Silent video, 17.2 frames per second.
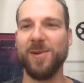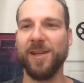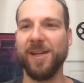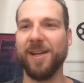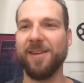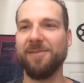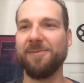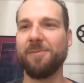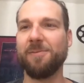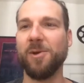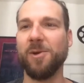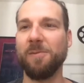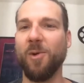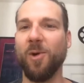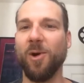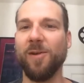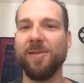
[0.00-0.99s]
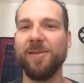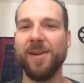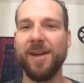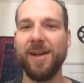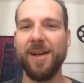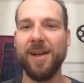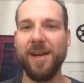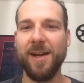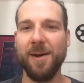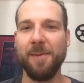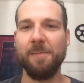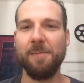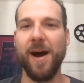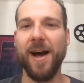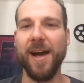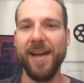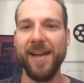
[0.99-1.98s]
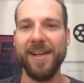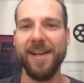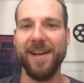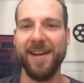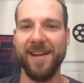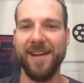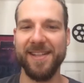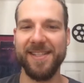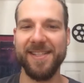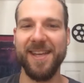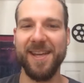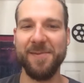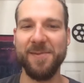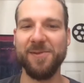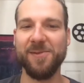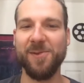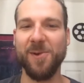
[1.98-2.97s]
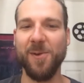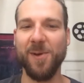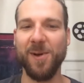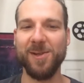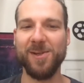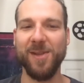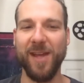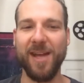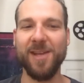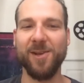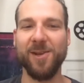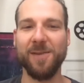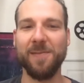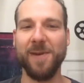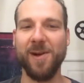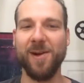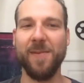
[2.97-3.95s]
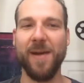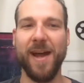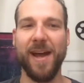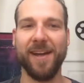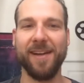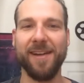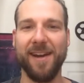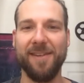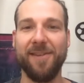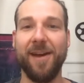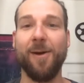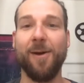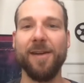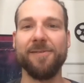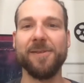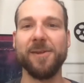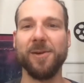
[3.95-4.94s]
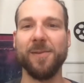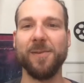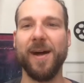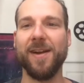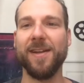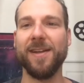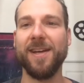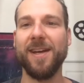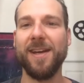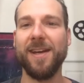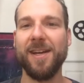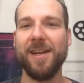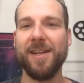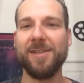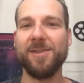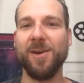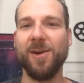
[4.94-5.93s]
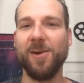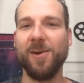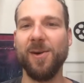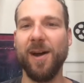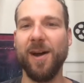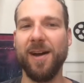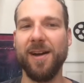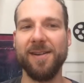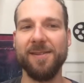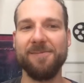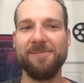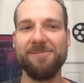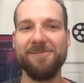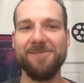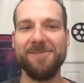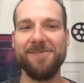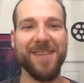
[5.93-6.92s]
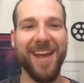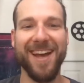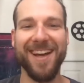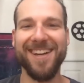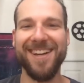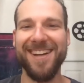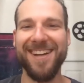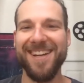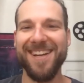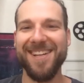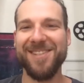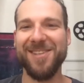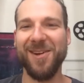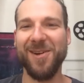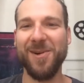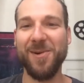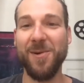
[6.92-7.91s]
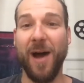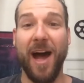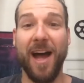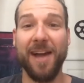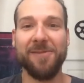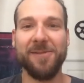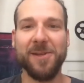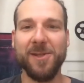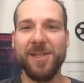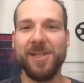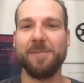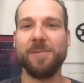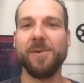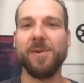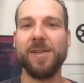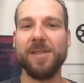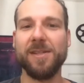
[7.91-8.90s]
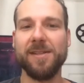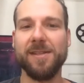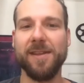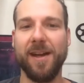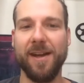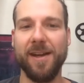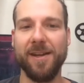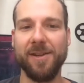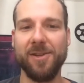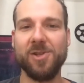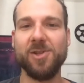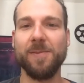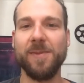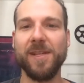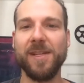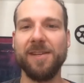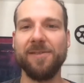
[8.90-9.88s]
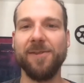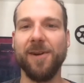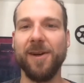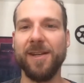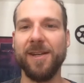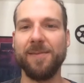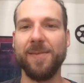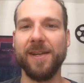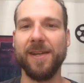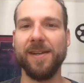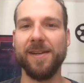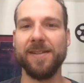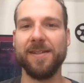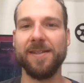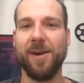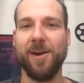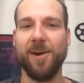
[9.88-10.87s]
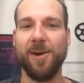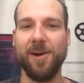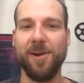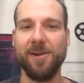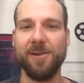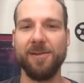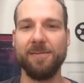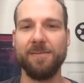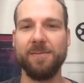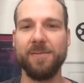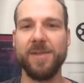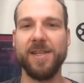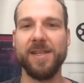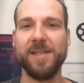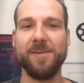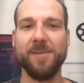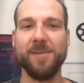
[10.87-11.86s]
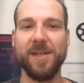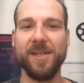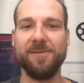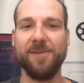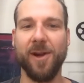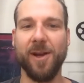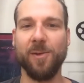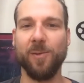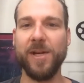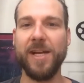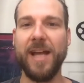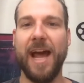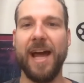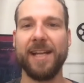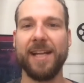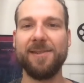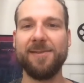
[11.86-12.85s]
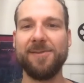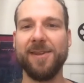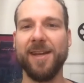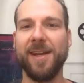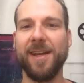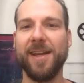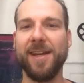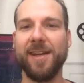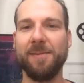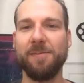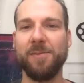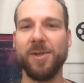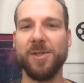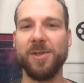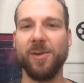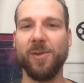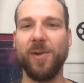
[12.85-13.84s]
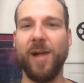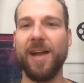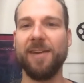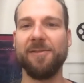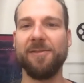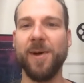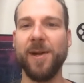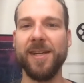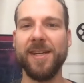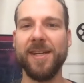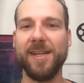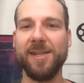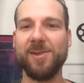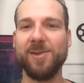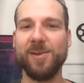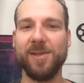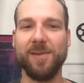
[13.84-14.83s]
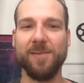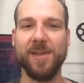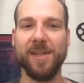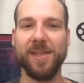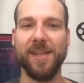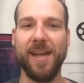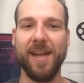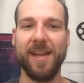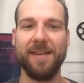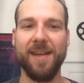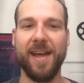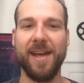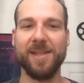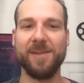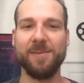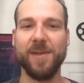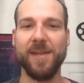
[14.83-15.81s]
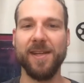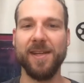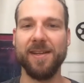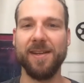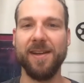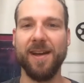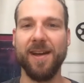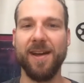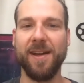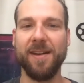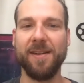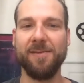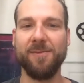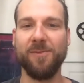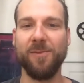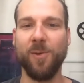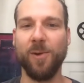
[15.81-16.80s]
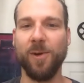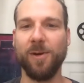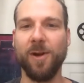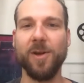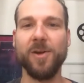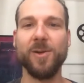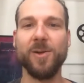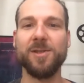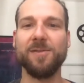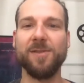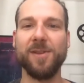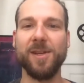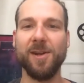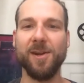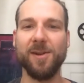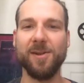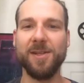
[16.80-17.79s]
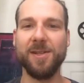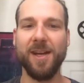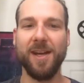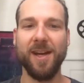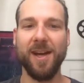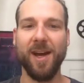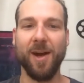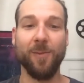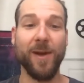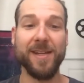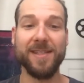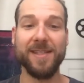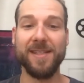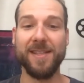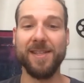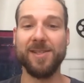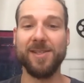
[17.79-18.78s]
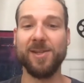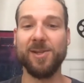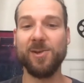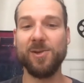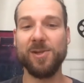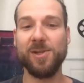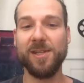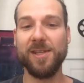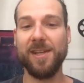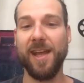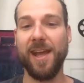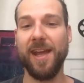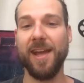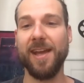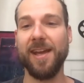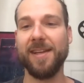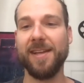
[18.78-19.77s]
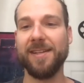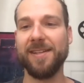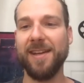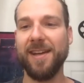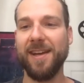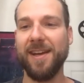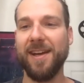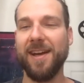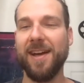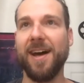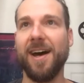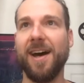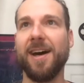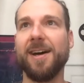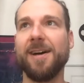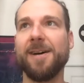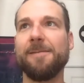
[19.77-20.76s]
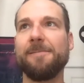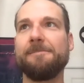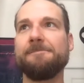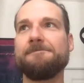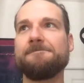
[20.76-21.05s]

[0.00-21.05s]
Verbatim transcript: to kind of put more of my uh, statement forward so that you can mirror back kind of how I feel about it. So mm-hmm. um, yeah, so I feel that the police uh, should be defunded because our system is very reactive and it puts a lot of money into something that has been uh, for hundreds of years a racist institution and uh,